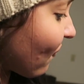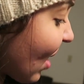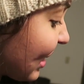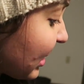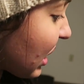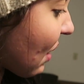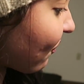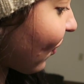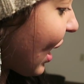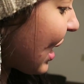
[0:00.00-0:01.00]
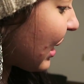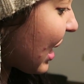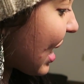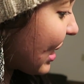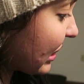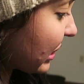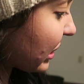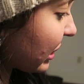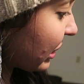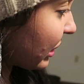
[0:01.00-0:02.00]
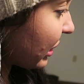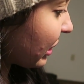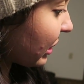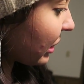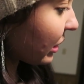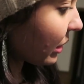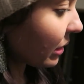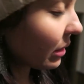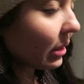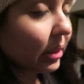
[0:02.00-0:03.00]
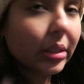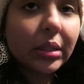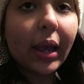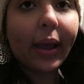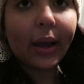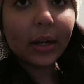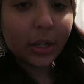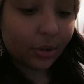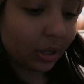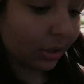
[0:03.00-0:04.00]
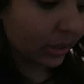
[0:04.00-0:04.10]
Fix it, Felix. Okay, I gotta go now